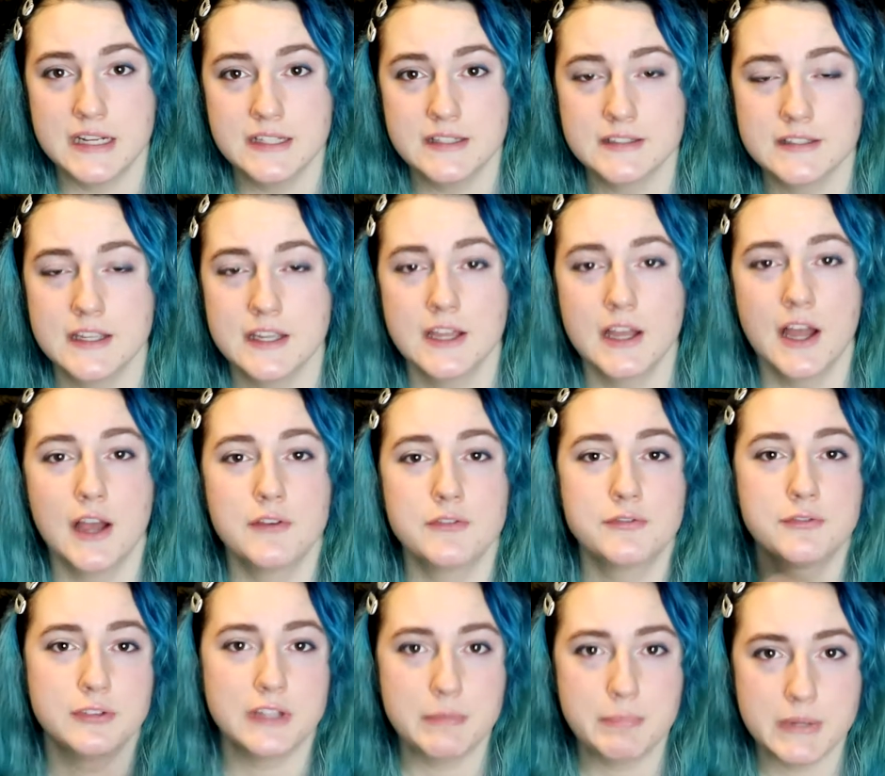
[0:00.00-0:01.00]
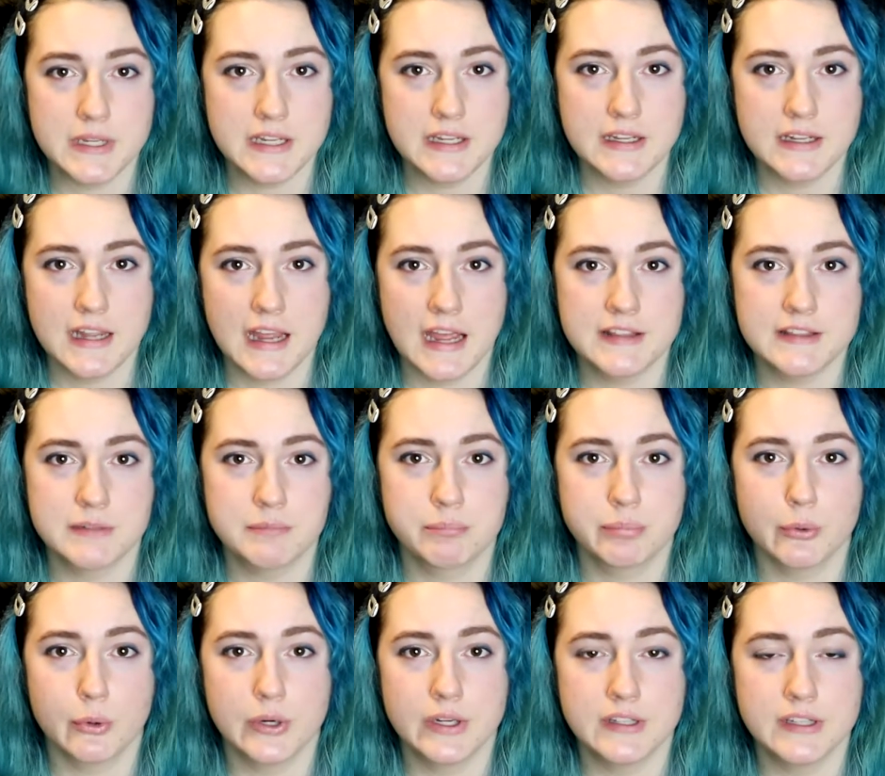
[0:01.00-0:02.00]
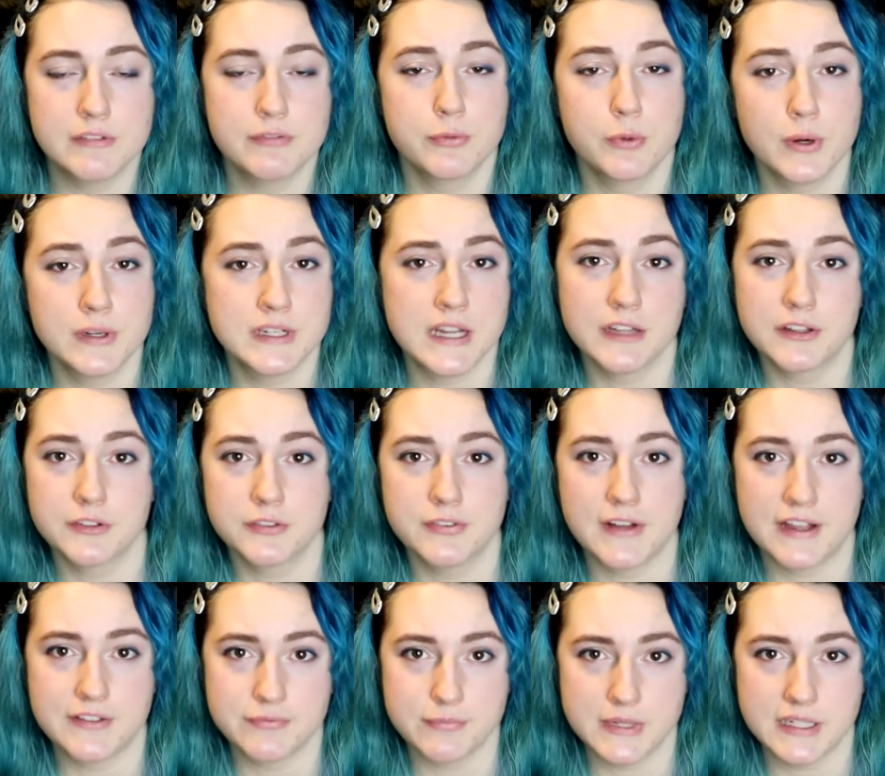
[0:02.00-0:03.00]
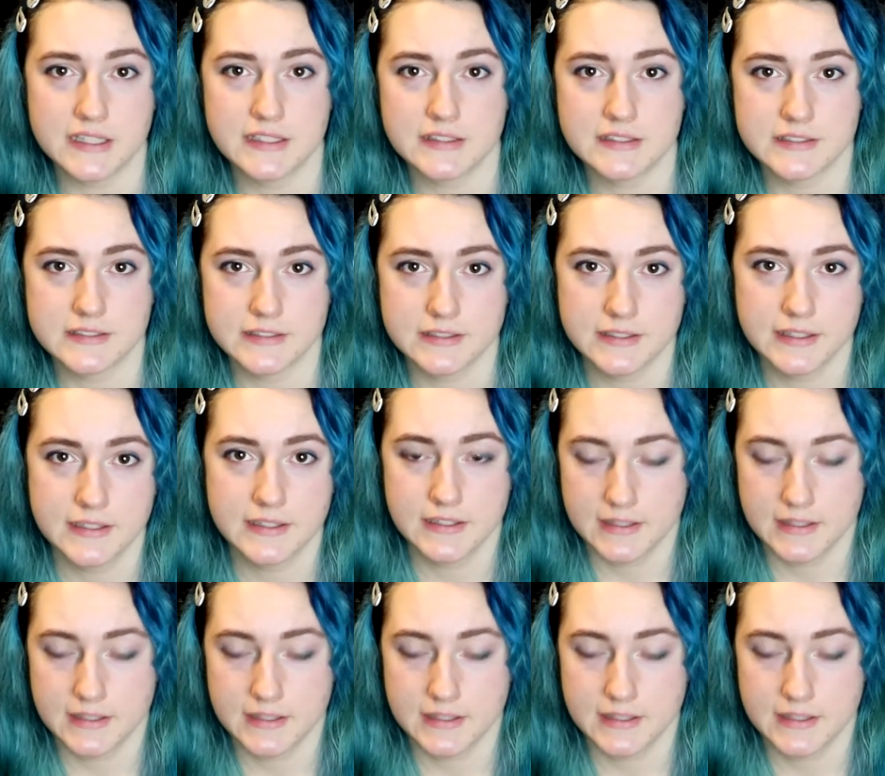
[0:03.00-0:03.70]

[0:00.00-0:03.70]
minutes, flip it, and then broil it for another 5 minutes.